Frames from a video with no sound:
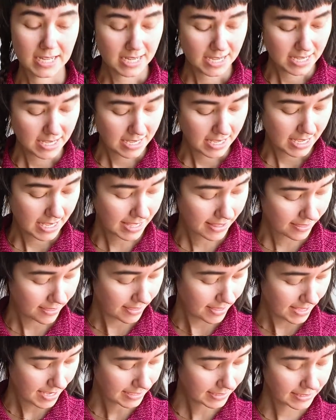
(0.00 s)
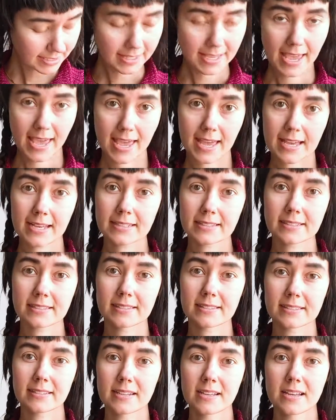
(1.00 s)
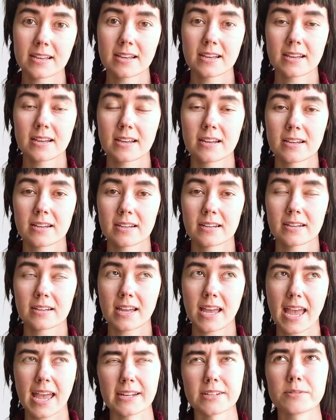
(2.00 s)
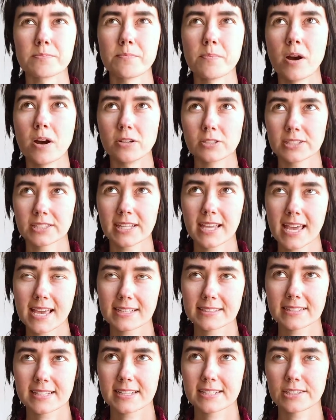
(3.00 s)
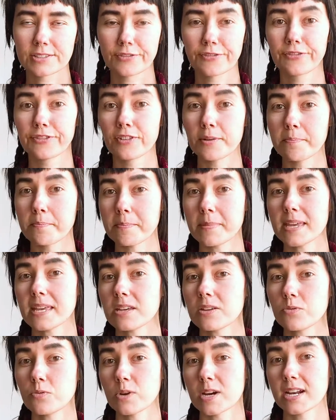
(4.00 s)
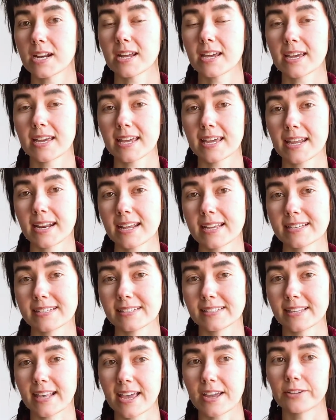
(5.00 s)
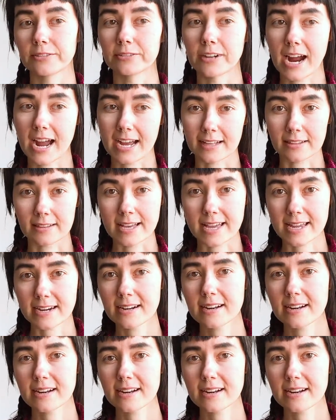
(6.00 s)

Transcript: In this case, and most cases for me when it is a raglan,